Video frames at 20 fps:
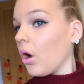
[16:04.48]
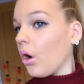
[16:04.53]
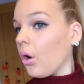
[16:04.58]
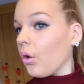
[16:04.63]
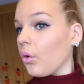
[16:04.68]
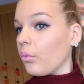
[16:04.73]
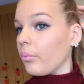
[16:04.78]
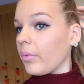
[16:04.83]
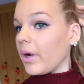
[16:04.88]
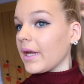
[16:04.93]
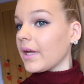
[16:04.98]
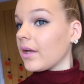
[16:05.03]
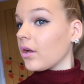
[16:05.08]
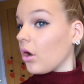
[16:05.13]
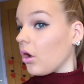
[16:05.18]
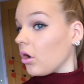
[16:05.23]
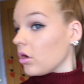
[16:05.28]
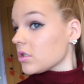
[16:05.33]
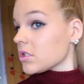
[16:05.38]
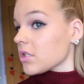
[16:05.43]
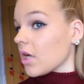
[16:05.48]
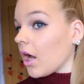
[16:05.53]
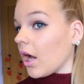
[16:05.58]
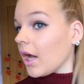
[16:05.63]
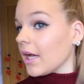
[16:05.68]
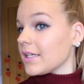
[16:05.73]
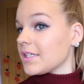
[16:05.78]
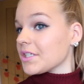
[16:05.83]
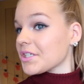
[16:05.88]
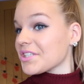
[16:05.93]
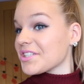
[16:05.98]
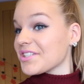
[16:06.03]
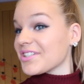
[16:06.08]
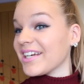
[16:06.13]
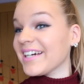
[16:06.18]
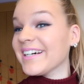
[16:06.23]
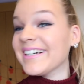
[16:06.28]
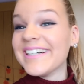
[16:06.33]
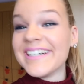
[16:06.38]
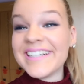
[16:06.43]
Oh my god, I just
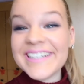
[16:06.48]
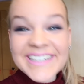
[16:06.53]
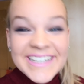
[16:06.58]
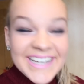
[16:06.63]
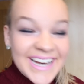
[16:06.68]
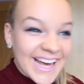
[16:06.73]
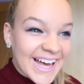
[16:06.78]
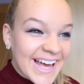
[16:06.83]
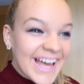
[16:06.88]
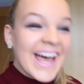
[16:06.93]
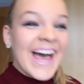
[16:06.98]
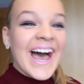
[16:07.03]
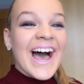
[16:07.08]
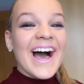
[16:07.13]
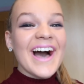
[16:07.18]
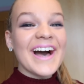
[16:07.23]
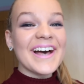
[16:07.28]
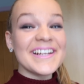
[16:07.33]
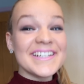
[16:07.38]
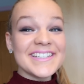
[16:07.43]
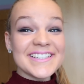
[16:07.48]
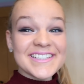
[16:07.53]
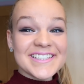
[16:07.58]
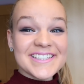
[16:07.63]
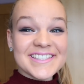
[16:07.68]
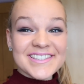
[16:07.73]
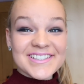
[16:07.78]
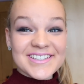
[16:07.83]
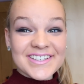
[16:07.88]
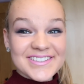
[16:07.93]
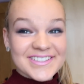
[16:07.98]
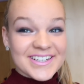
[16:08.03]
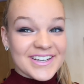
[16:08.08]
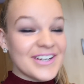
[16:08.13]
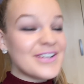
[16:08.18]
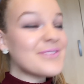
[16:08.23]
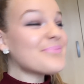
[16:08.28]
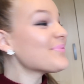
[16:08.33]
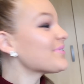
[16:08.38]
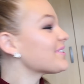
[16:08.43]
I just stood
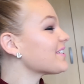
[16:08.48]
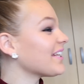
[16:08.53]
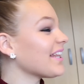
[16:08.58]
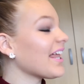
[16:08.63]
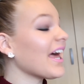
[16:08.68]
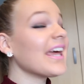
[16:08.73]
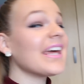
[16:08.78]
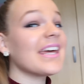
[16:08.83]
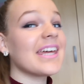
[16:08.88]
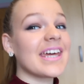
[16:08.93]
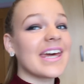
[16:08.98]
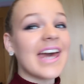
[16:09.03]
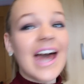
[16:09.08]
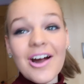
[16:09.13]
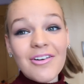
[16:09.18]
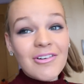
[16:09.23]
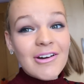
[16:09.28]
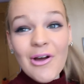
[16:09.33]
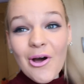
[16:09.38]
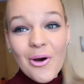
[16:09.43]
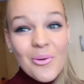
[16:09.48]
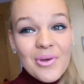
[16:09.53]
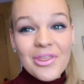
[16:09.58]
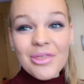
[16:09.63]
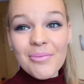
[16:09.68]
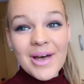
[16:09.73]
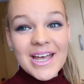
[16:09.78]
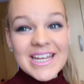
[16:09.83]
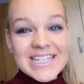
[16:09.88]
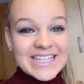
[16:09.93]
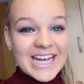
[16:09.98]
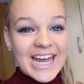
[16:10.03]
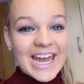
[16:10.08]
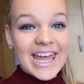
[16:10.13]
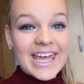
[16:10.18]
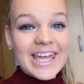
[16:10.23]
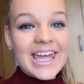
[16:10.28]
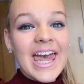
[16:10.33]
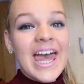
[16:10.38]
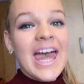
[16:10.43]
up to like carry on with my
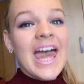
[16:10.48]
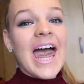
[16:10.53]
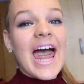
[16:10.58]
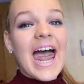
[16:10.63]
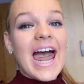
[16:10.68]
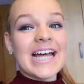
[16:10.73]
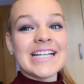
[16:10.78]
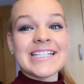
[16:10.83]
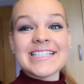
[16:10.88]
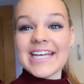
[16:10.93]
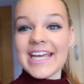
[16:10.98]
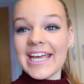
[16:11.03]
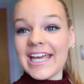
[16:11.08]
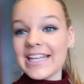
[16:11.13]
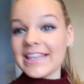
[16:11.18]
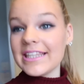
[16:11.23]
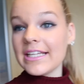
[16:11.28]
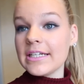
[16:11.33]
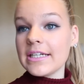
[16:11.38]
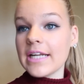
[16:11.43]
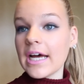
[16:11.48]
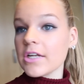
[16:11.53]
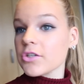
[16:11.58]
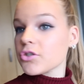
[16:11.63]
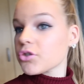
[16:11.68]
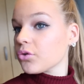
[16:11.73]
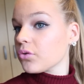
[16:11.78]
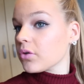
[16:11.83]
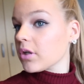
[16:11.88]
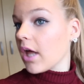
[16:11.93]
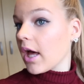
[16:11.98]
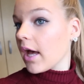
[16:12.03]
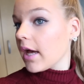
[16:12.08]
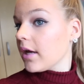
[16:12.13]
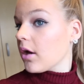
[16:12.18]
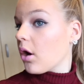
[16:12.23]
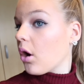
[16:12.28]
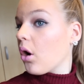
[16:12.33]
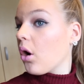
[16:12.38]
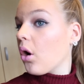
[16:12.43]
day, and in the natural
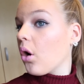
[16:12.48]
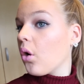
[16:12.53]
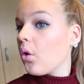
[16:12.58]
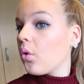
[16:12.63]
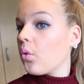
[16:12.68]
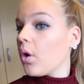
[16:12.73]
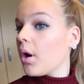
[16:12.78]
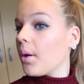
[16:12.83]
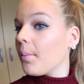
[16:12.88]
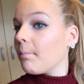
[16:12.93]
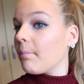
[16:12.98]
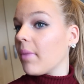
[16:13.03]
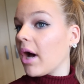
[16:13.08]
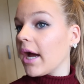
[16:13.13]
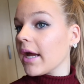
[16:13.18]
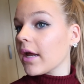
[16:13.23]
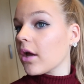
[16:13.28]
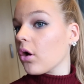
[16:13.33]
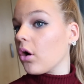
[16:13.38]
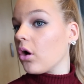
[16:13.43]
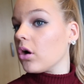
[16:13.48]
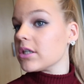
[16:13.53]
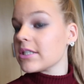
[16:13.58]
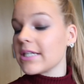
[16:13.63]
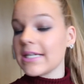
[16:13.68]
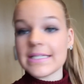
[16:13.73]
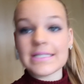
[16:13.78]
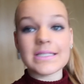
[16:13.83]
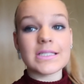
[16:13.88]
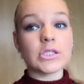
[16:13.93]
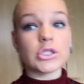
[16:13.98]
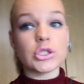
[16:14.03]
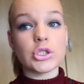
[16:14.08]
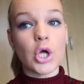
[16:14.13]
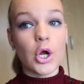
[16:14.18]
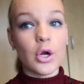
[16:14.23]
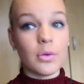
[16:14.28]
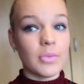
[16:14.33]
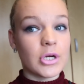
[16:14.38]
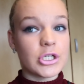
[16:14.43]
light, oh my god, it's
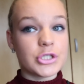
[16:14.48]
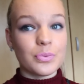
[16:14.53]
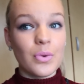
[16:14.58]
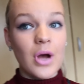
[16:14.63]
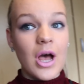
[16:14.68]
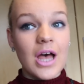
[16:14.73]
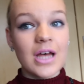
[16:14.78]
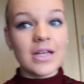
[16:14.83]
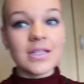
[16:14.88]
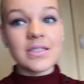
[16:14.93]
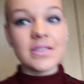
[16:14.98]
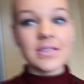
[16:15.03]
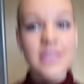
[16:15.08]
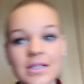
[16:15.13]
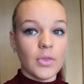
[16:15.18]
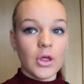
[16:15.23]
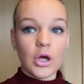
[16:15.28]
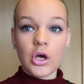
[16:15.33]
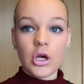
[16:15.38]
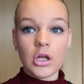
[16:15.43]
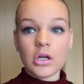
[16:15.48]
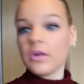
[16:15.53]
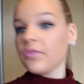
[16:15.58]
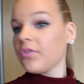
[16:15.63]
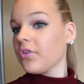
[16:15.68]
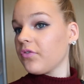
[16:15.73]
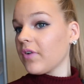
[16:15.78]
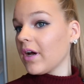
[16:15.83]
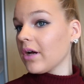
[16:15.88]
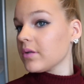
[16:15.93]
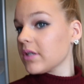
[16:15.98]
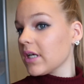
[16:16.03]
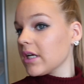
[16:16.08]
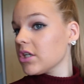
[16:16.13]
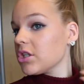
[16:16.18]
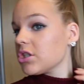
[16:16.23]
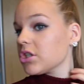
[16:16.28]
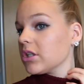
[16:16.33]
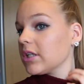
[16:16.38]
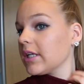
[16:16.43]
so much worse. The colour of the
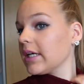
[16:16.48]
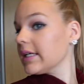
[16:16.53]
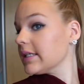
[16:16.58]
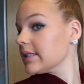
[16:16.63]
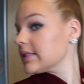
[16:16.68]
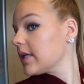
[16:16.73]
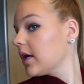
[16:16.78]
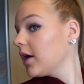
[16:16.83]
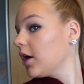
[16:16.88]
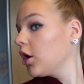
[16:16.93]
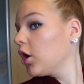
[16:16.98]
foundation is